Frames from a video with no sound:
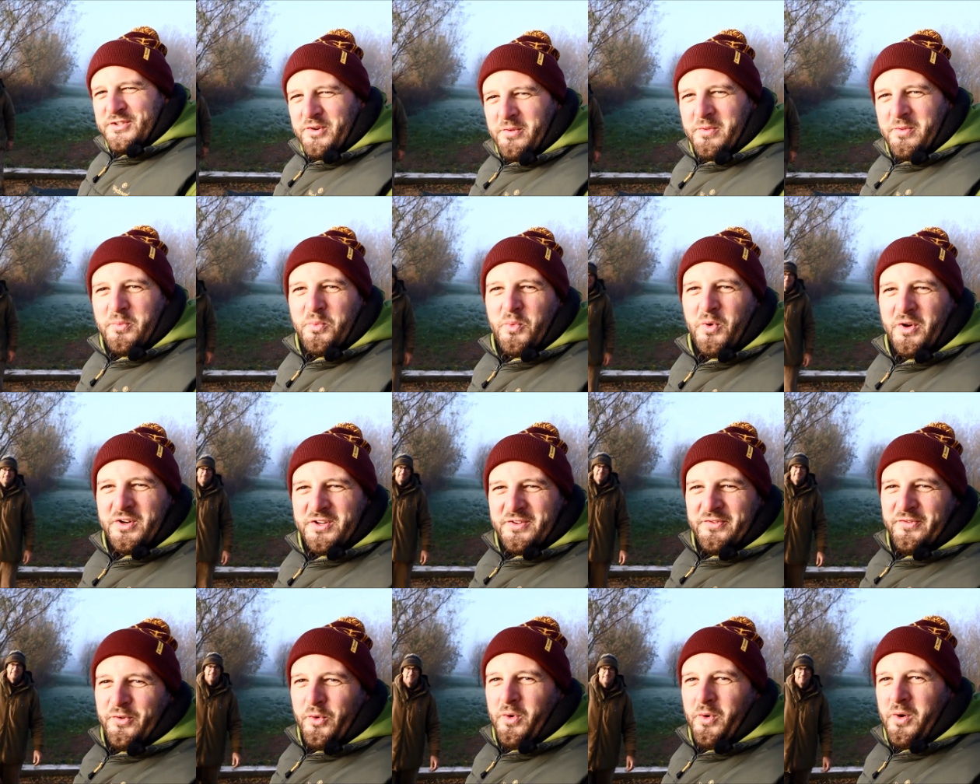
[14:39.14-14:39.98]
from the
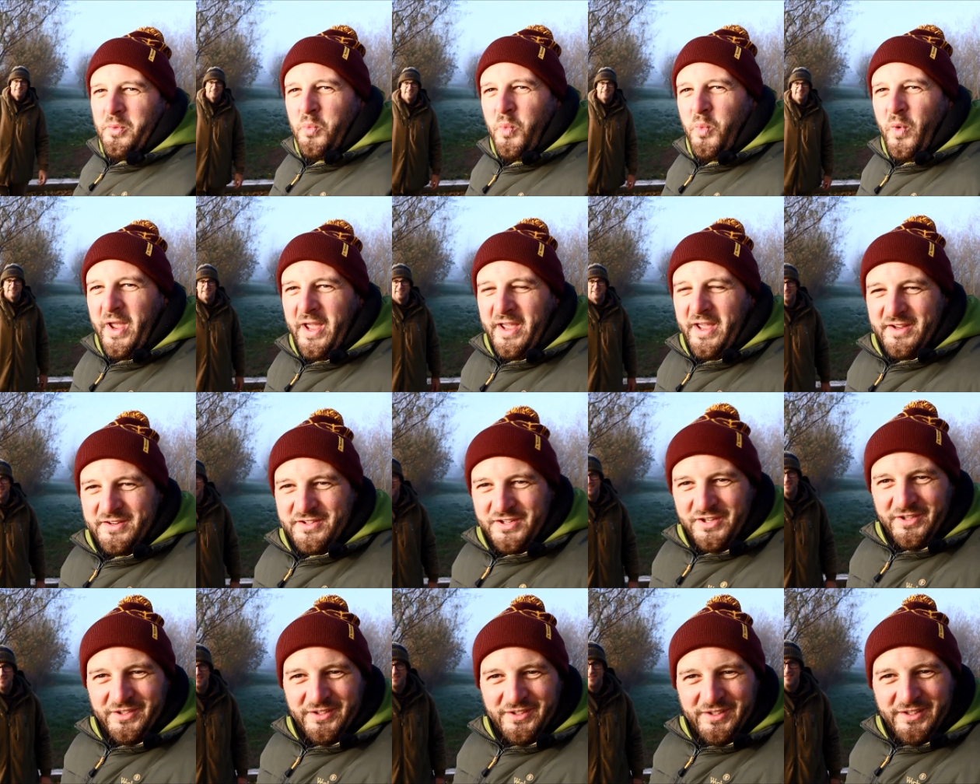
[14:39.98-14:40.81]
wonderful and weird
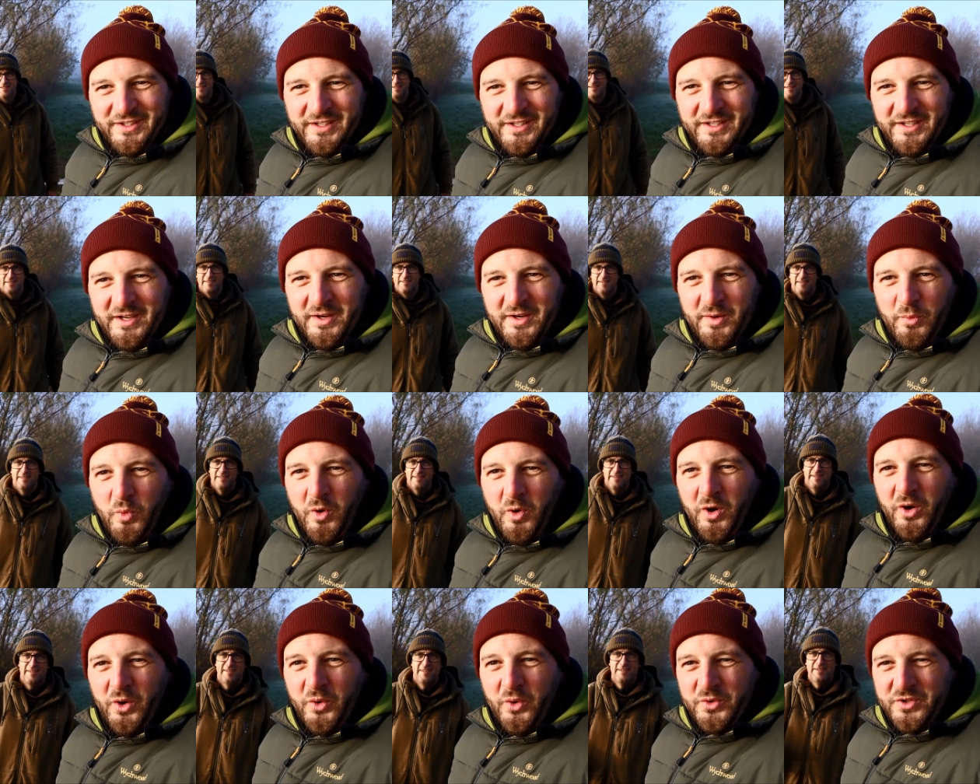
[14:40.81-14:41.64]

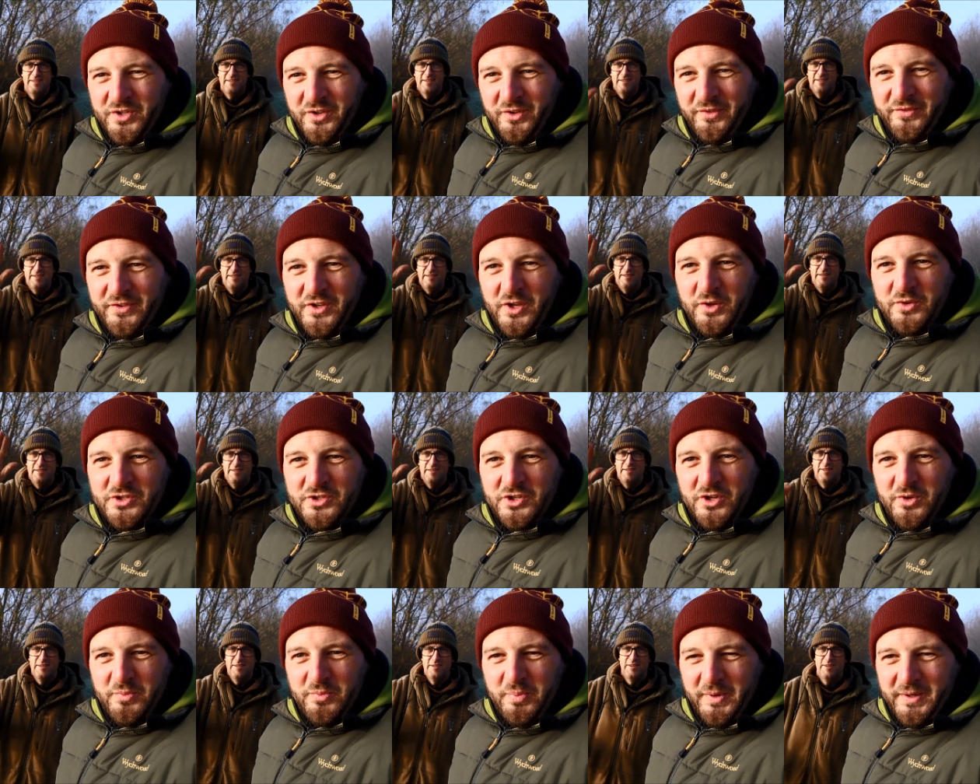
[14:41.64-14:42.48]
world of
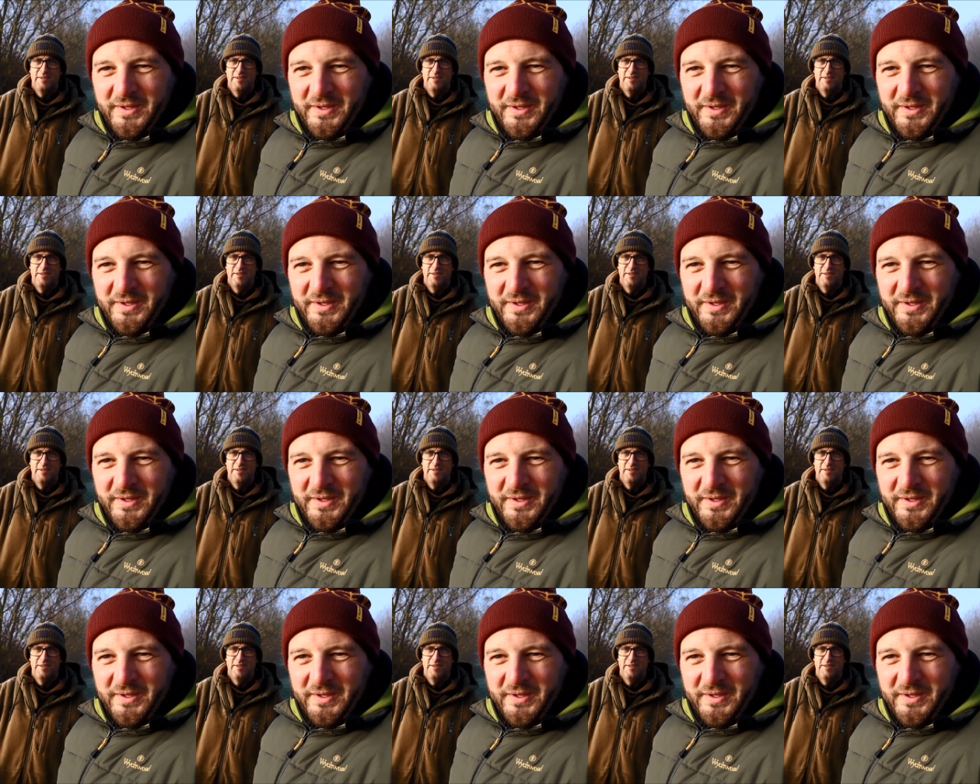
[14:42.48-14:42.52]
YouTube.